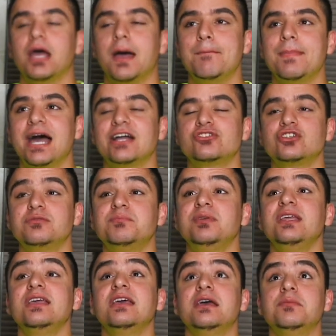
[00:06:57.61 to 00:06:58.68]
Imagine
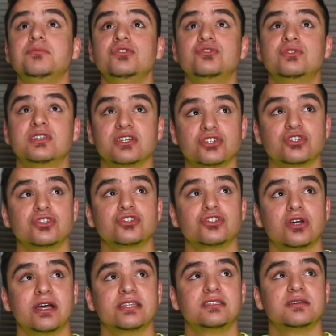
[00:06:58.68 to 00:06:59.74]
being a musician trying